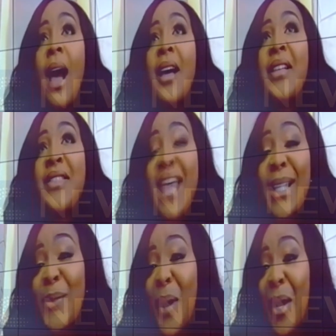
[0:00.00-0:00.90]
That's
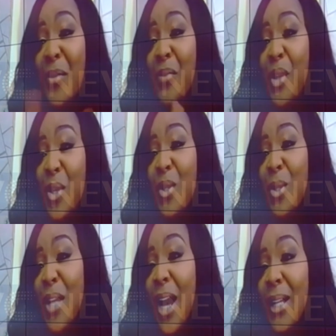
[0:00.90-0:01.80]
part of what you just asked,